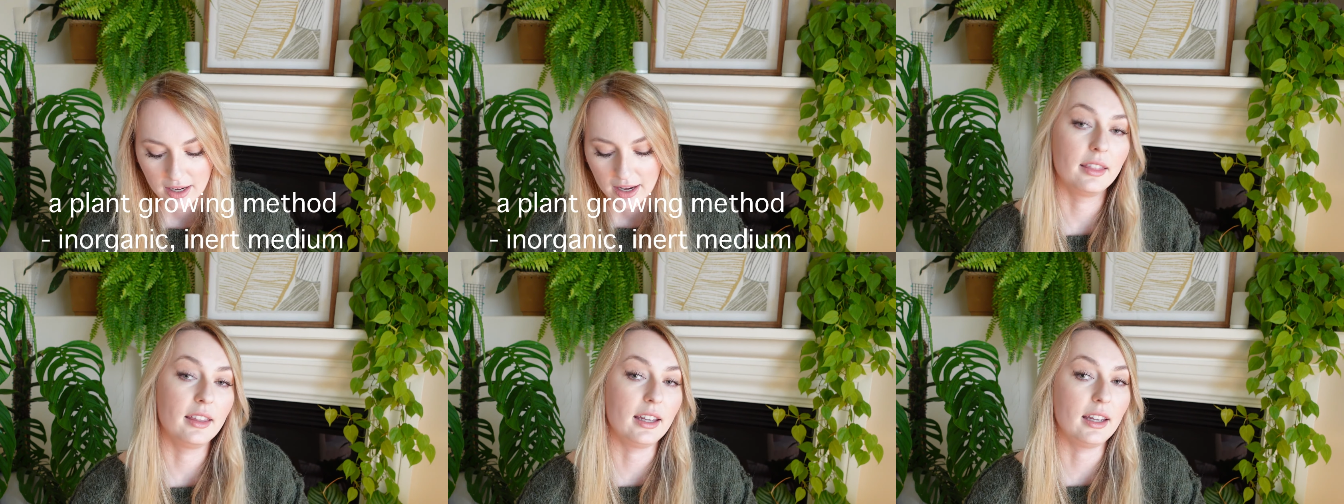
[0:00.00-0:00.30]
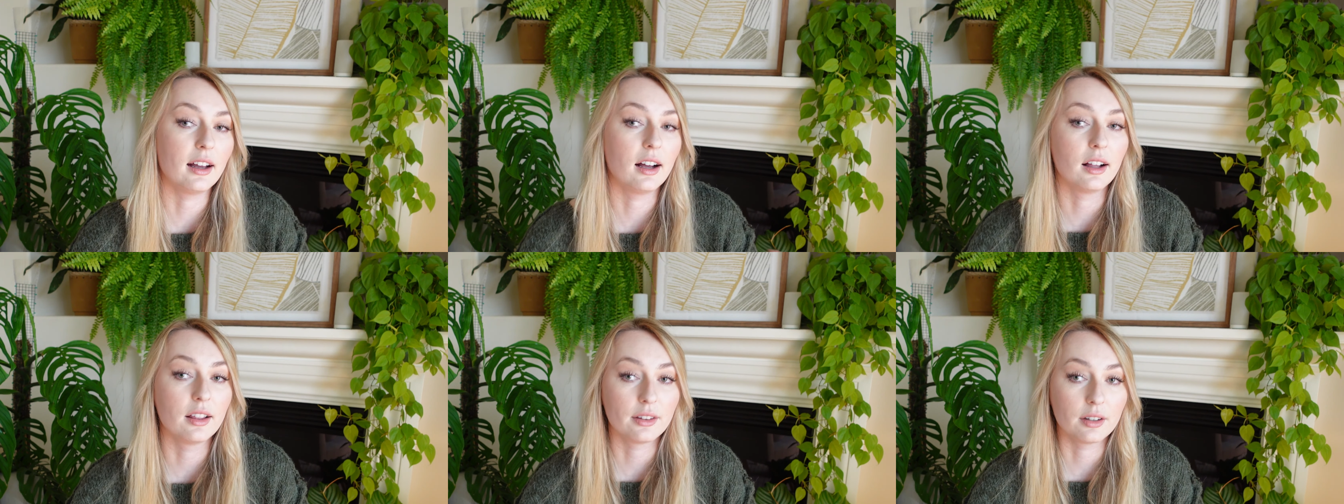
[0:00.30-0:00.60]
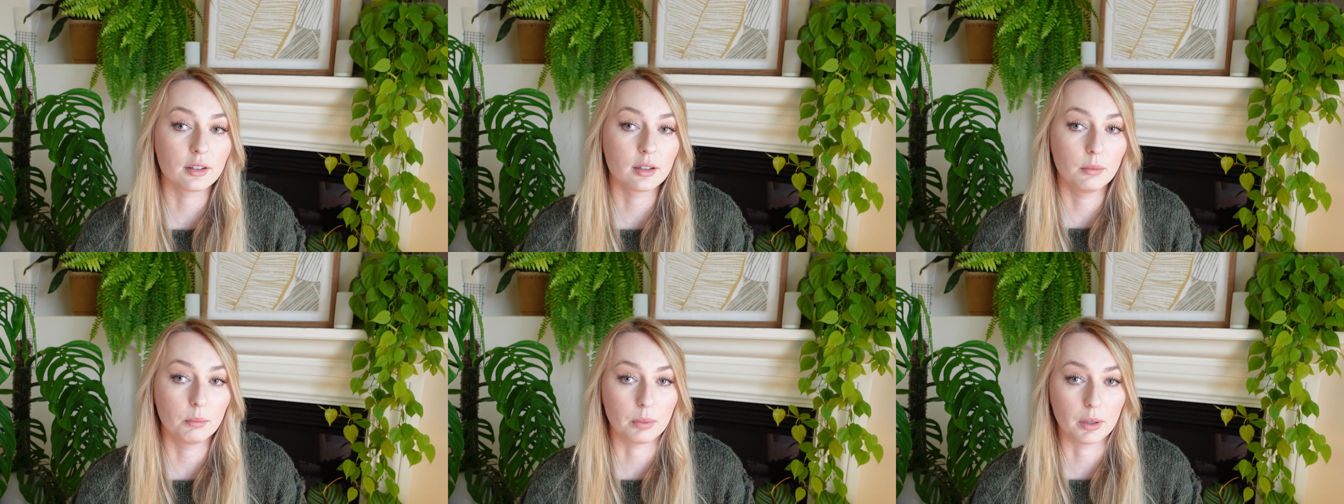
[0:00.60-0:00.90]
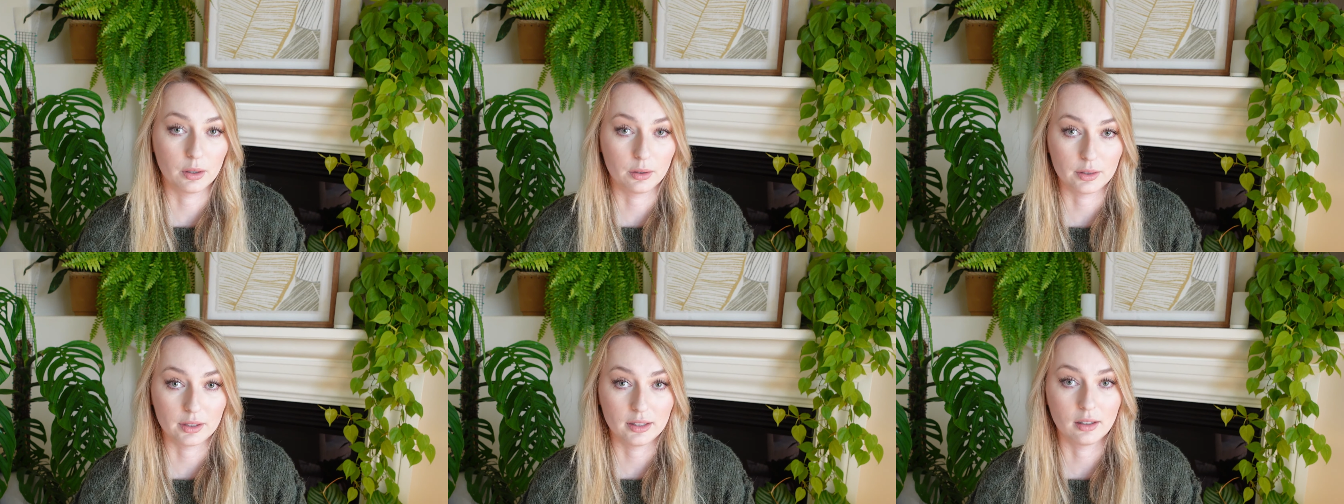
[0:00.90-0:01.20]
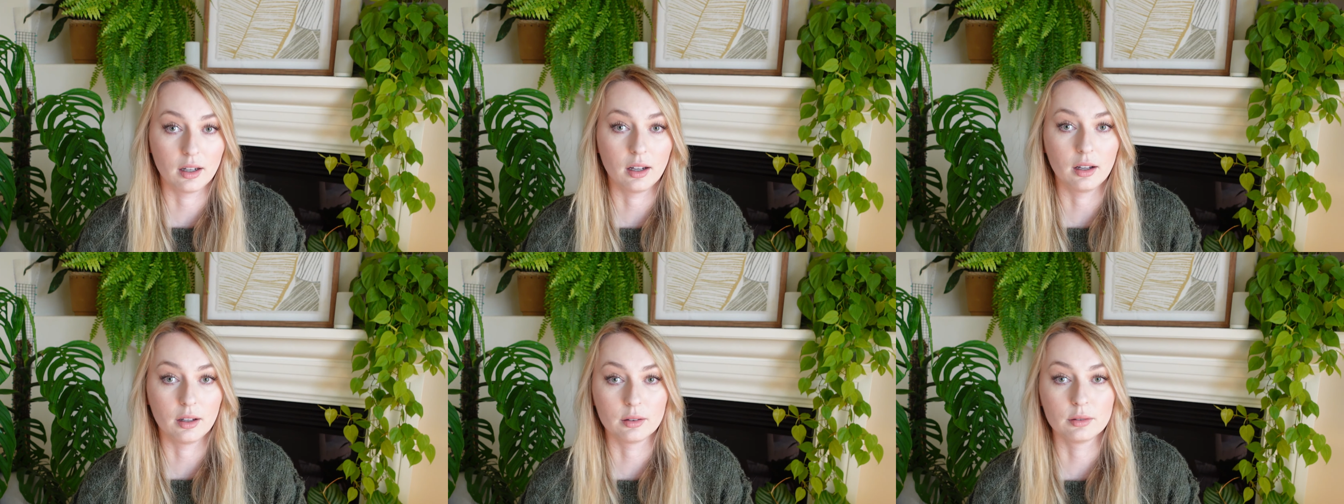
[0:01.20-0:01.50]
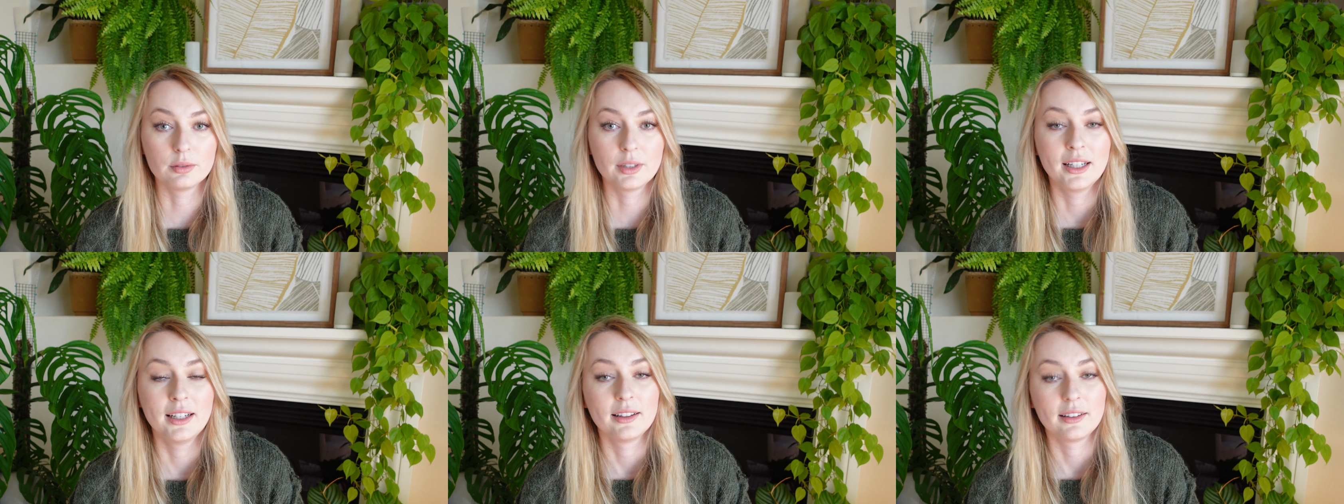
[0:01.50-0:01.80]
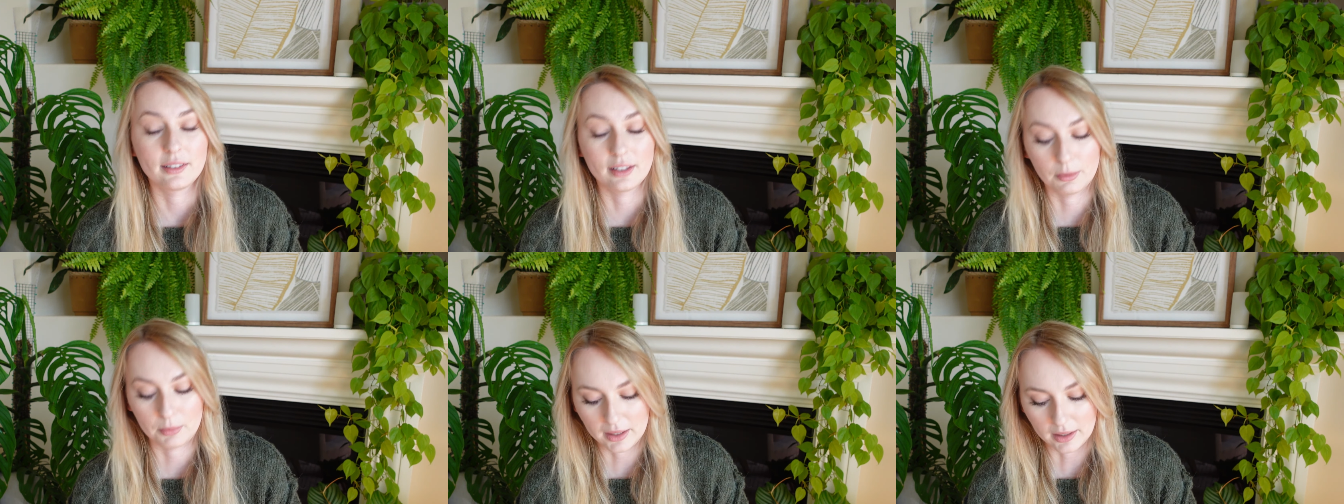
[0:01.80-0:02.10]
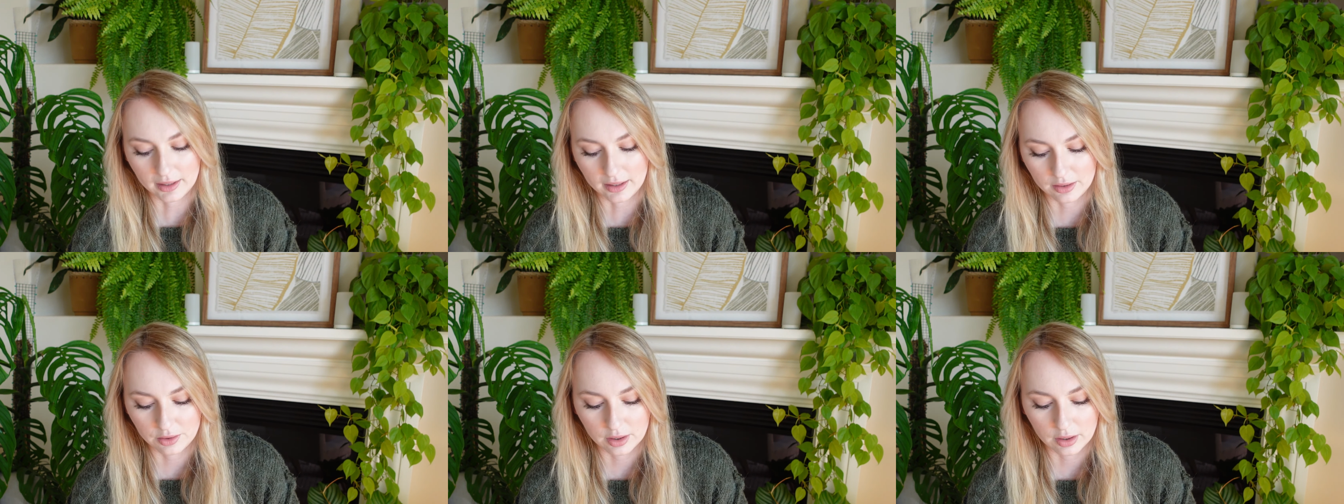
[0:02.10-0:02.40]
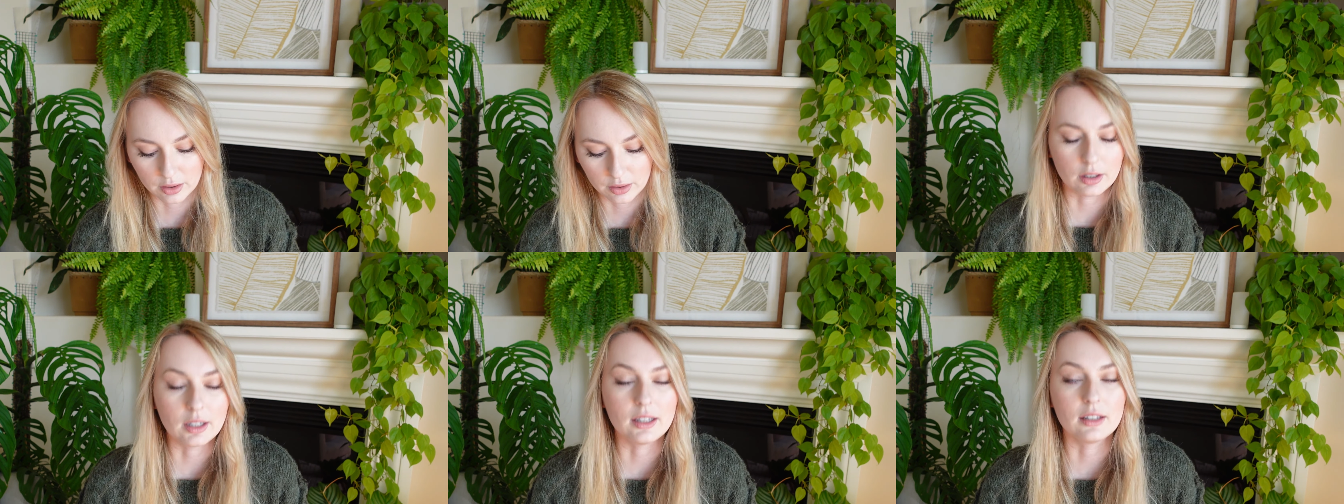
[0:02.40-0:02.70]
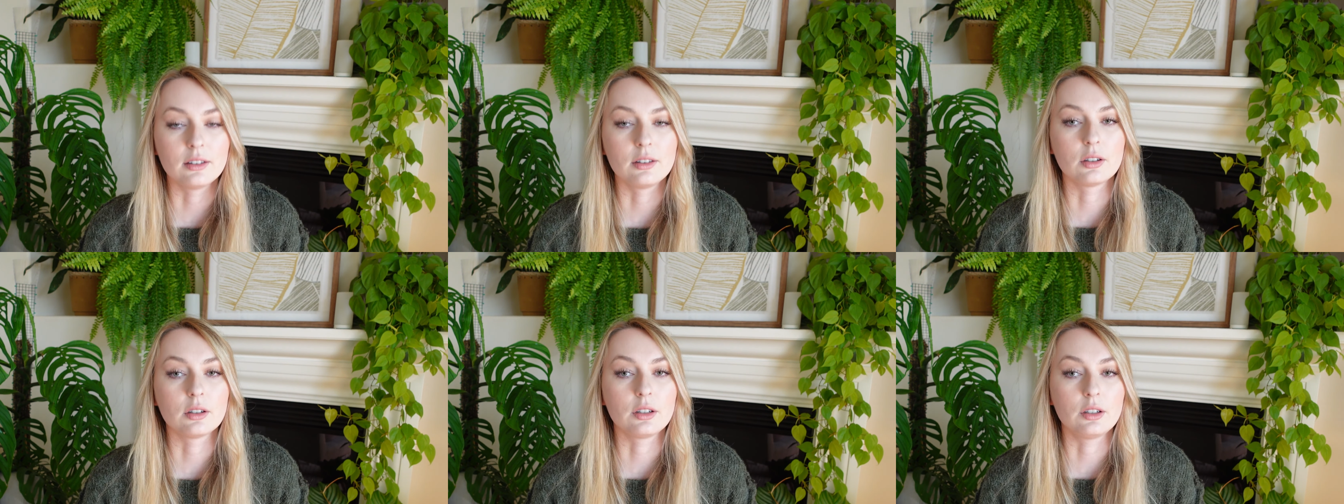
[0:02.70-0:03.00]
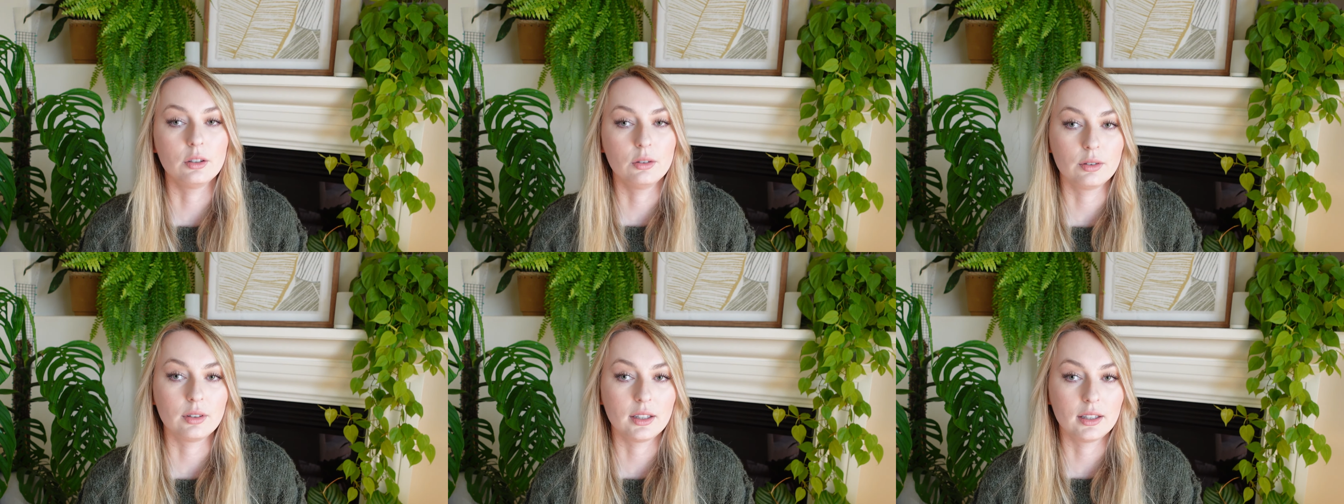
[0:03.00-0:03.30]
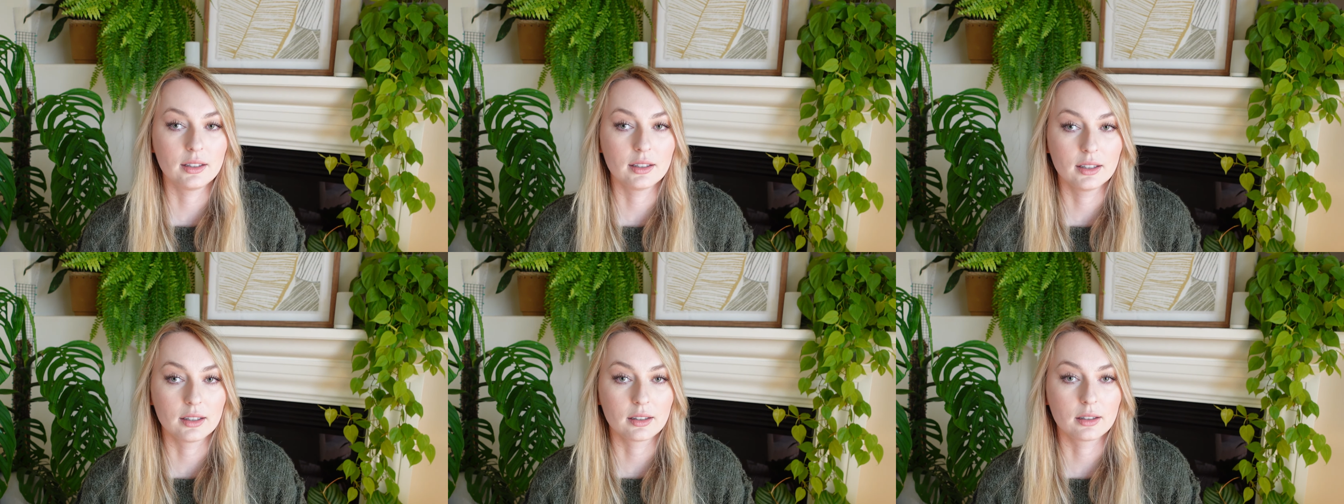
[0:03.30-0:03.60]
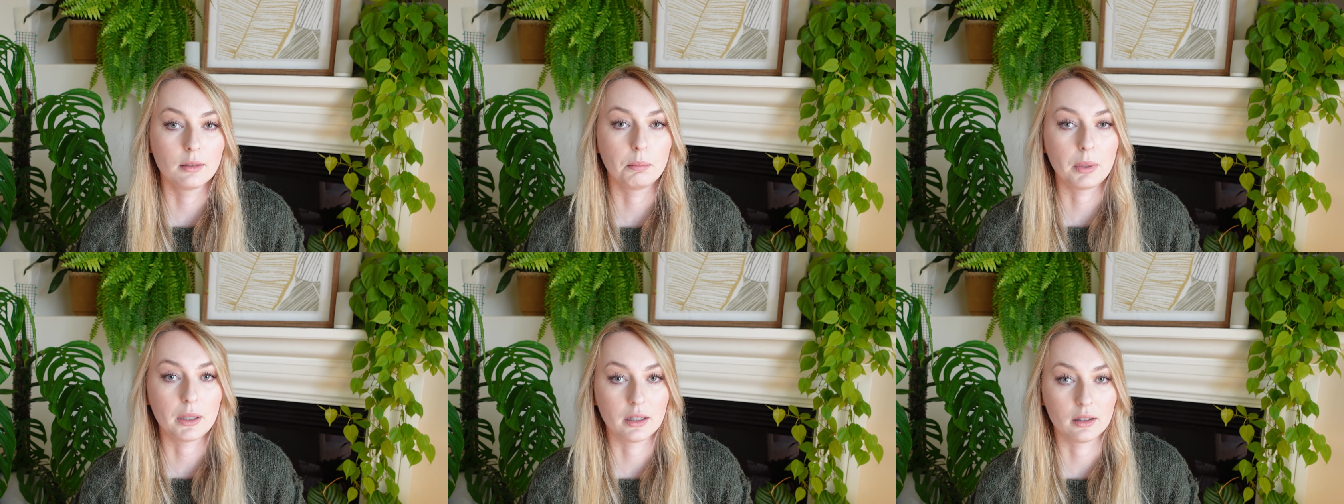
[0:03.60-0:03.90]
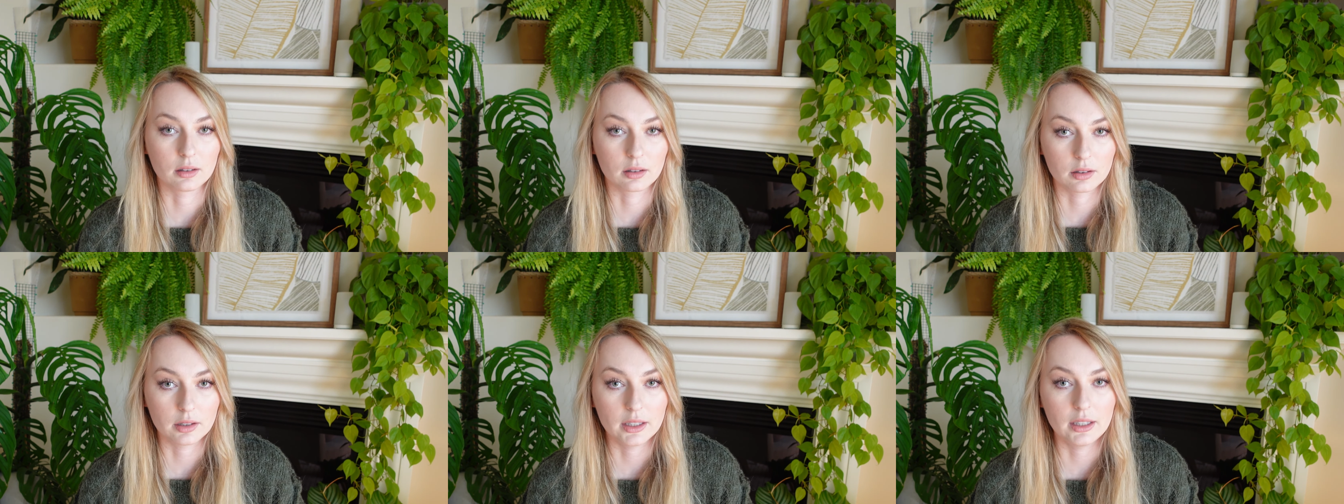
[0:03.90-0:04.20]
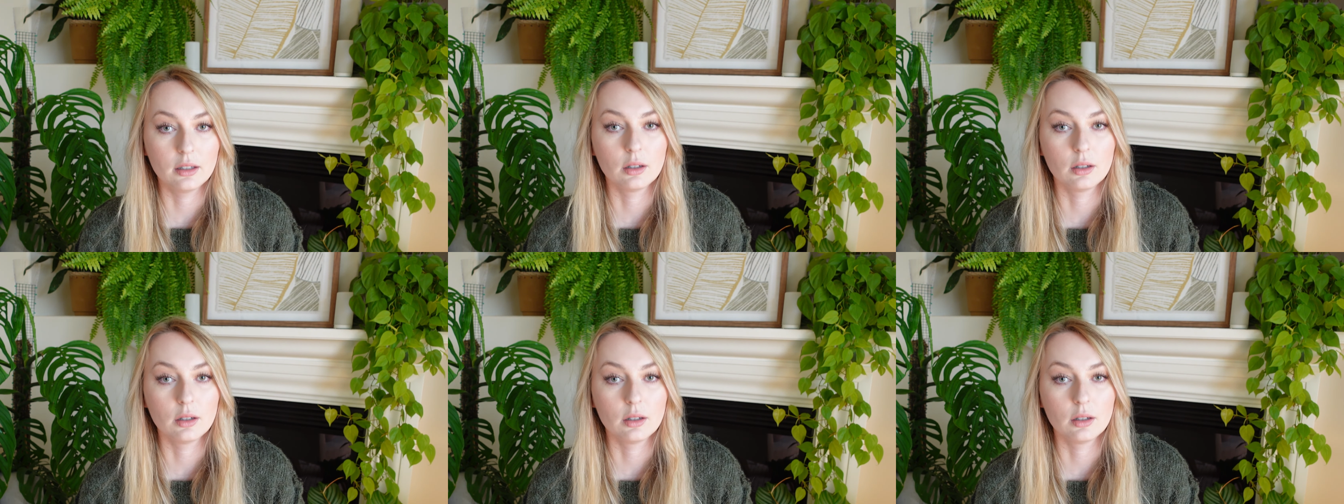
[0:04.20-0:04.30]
The other component of semihydro is you're using a capillary